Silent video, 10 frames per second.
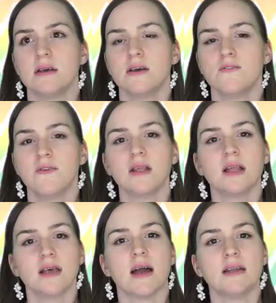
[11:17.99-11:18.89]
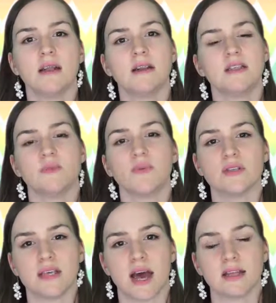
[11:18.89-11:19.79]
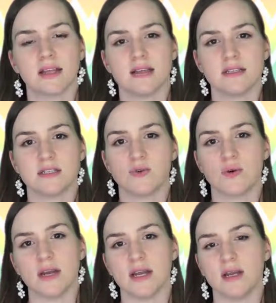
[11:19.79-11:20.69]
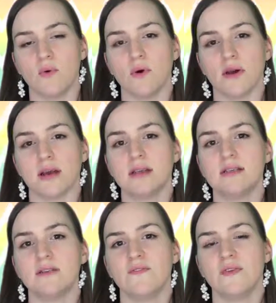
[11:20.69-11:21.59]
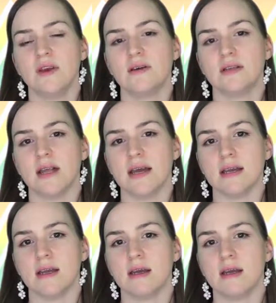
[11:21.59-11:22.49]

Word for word: feel like I needed to protect that story anymore and I didn't feel like